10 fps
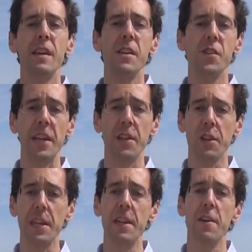
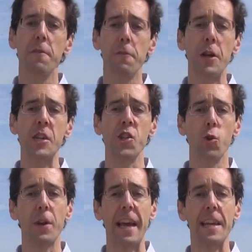Secondly, fresh
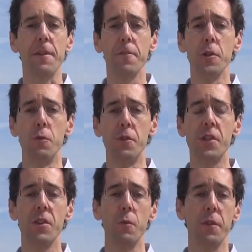organic
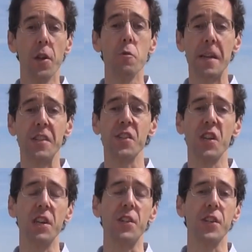foods with no
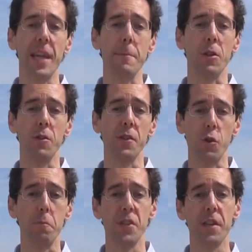pesticides, chemicals
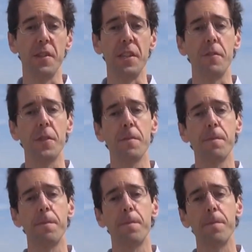or preservatives.
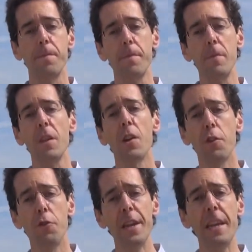
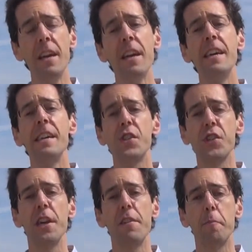3,
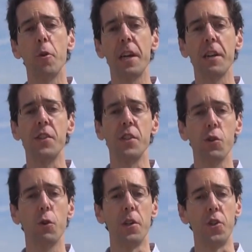safe products and
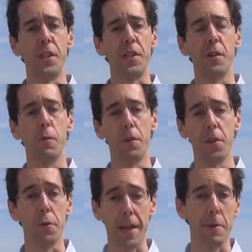toiletries with
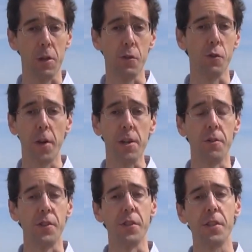no chemicals or
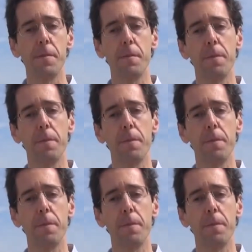fragrances.